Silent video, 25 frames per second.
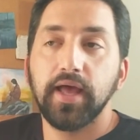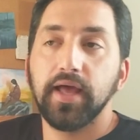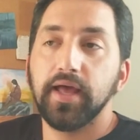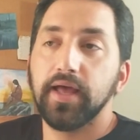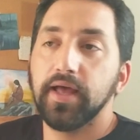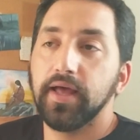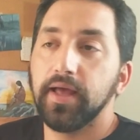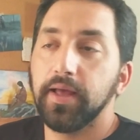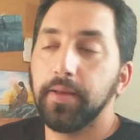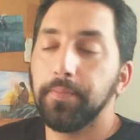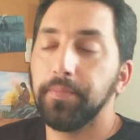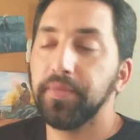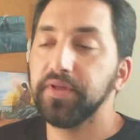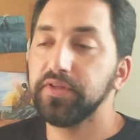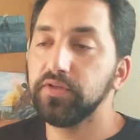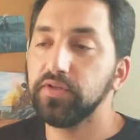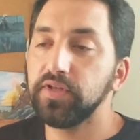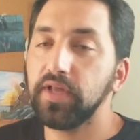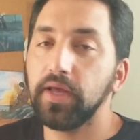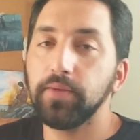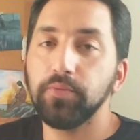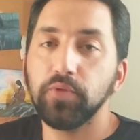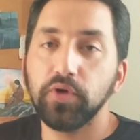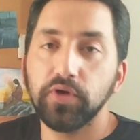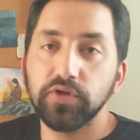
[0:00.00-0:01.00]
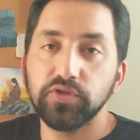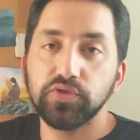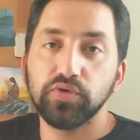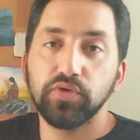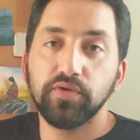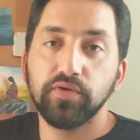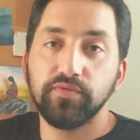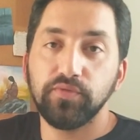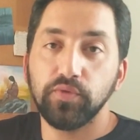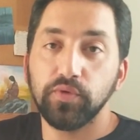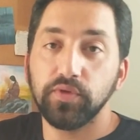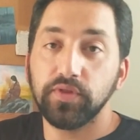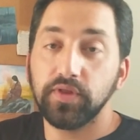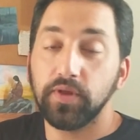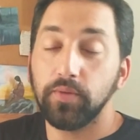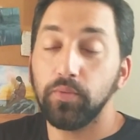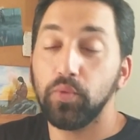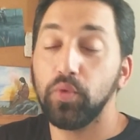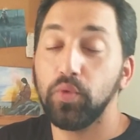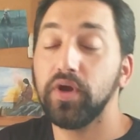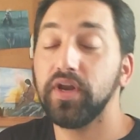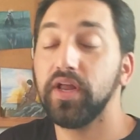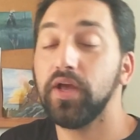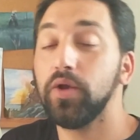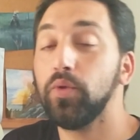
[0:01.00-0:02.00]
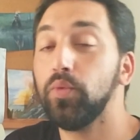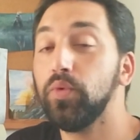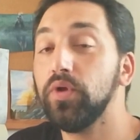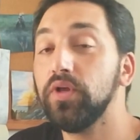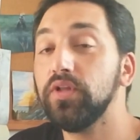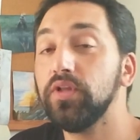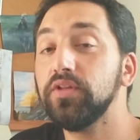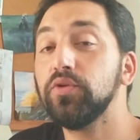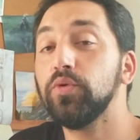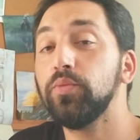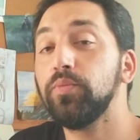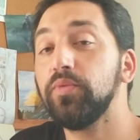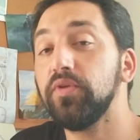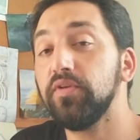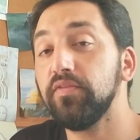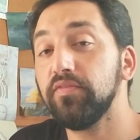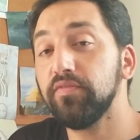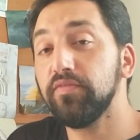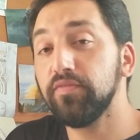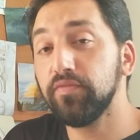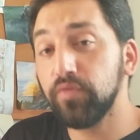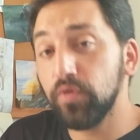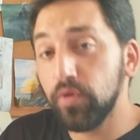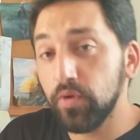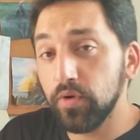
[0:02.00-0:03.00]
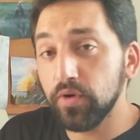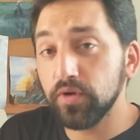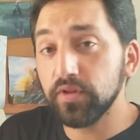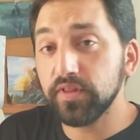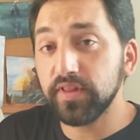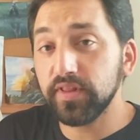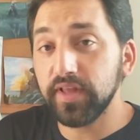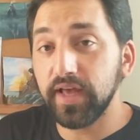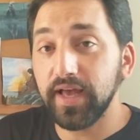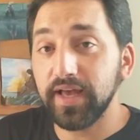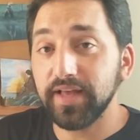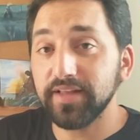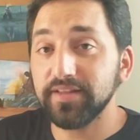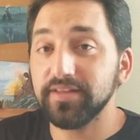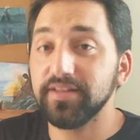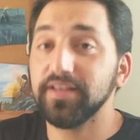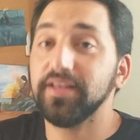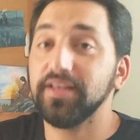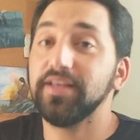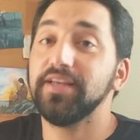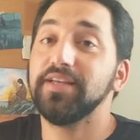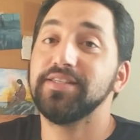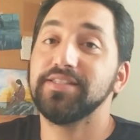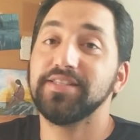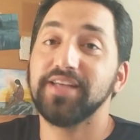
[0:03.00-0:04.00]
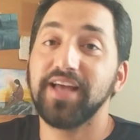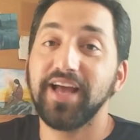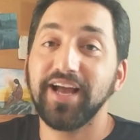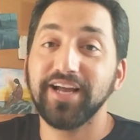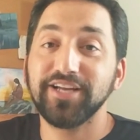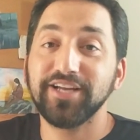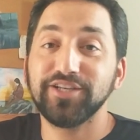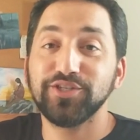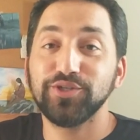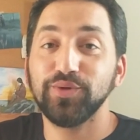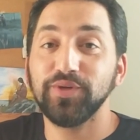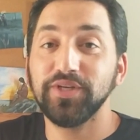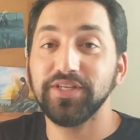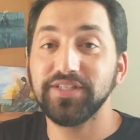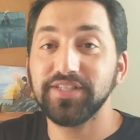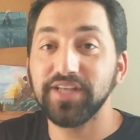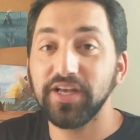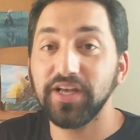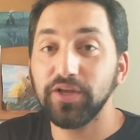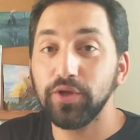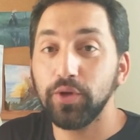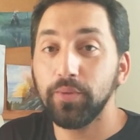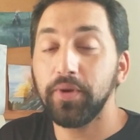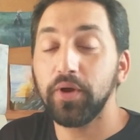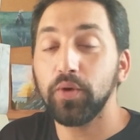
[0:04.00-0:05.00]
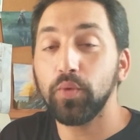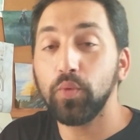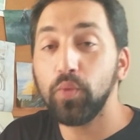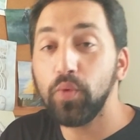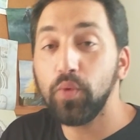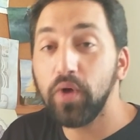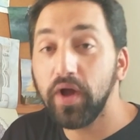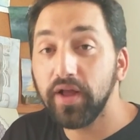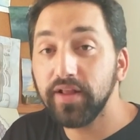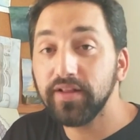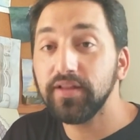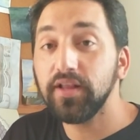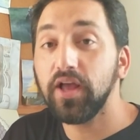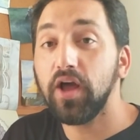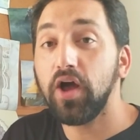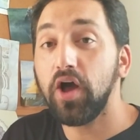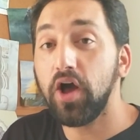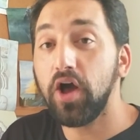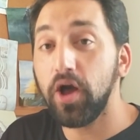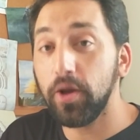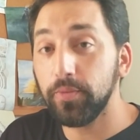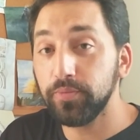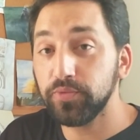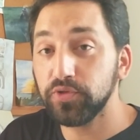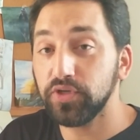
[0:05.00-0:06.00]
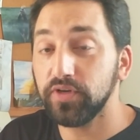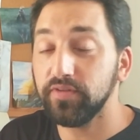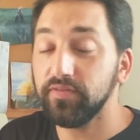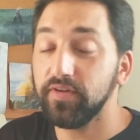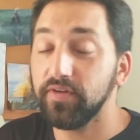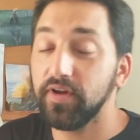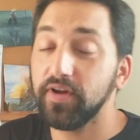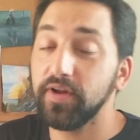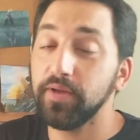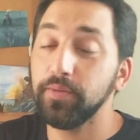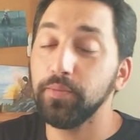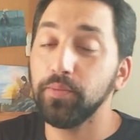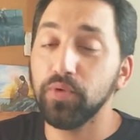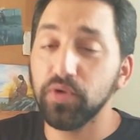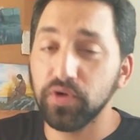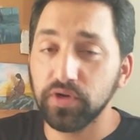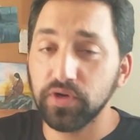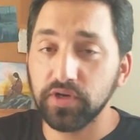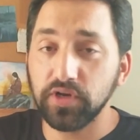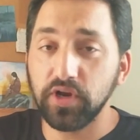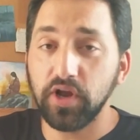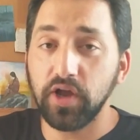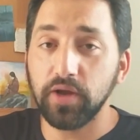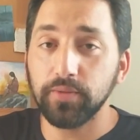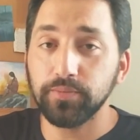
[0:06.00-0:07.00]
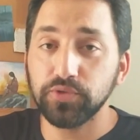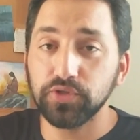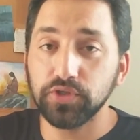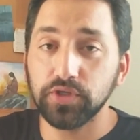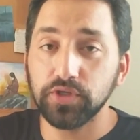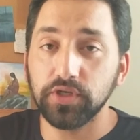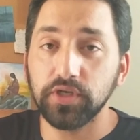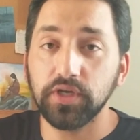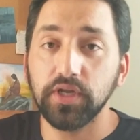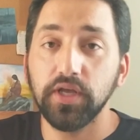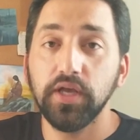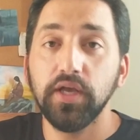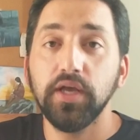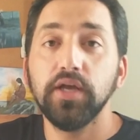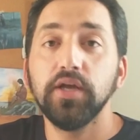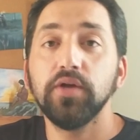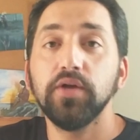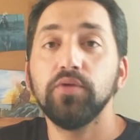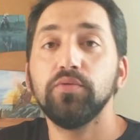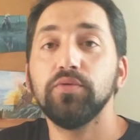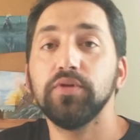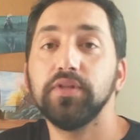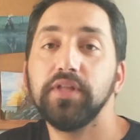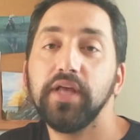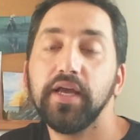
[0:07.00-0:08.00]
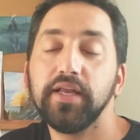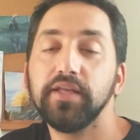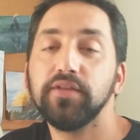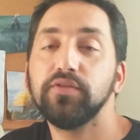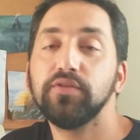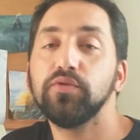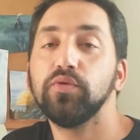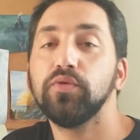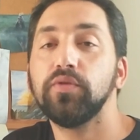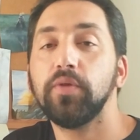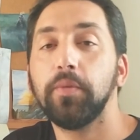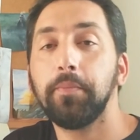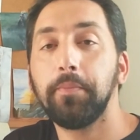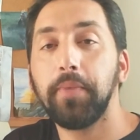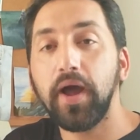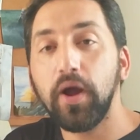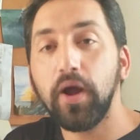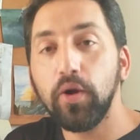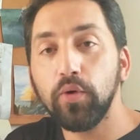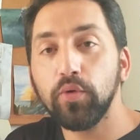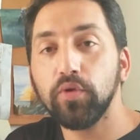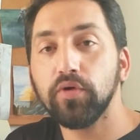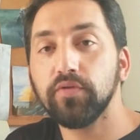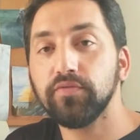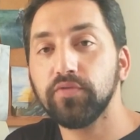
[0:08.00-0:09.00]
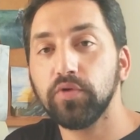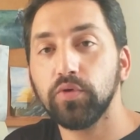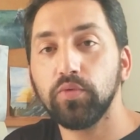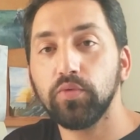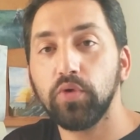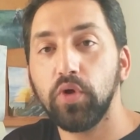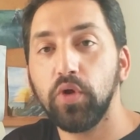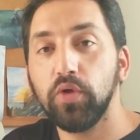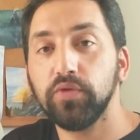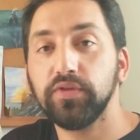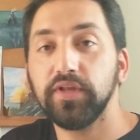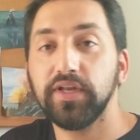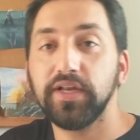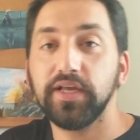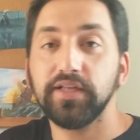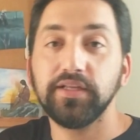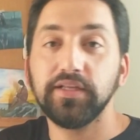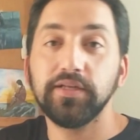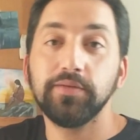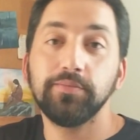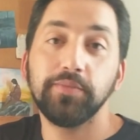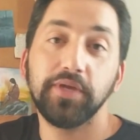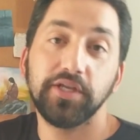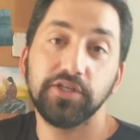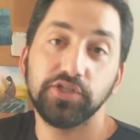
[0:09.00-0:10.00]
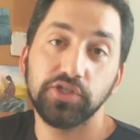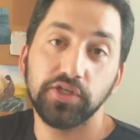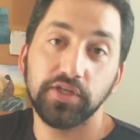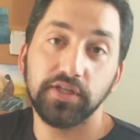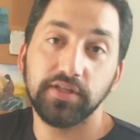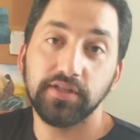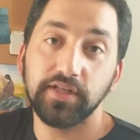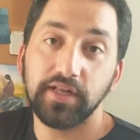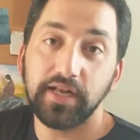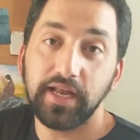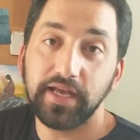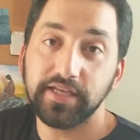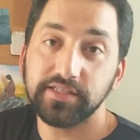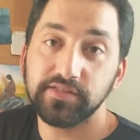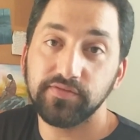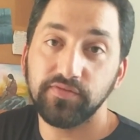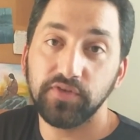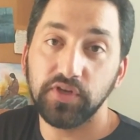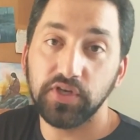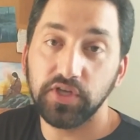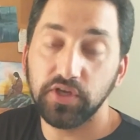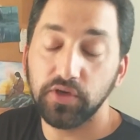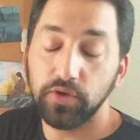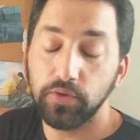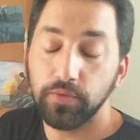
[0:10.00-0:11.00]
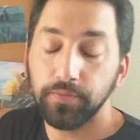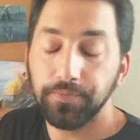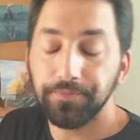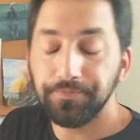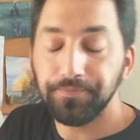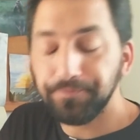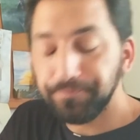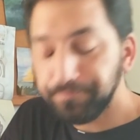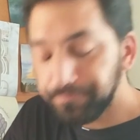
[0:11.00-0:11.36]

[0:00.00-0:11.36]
But today I'm going to review them. What I will do before that is actually tell you about one option, very important option, relating to the power of your role that I didn't mention in the last video.